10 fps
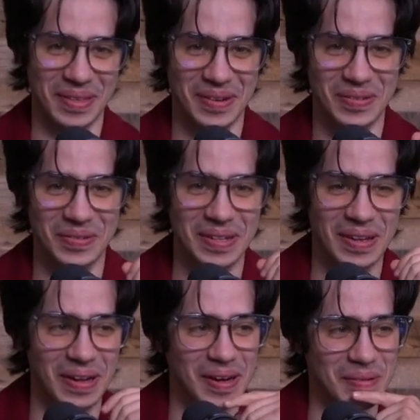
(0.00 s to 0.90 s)
We
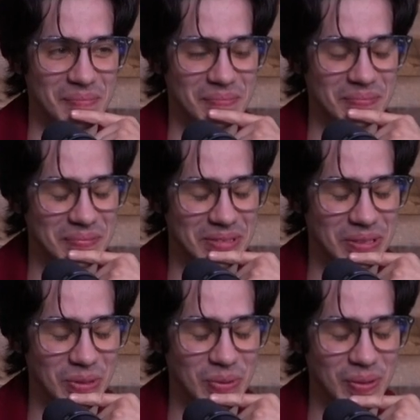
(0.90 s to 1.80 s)

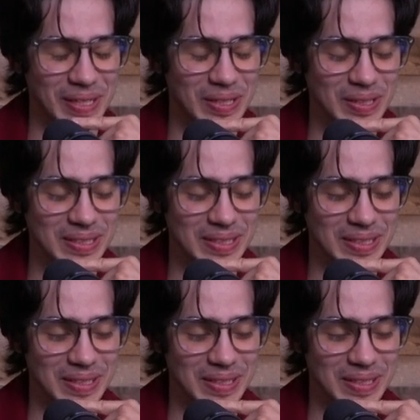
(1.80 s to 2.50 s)
So it does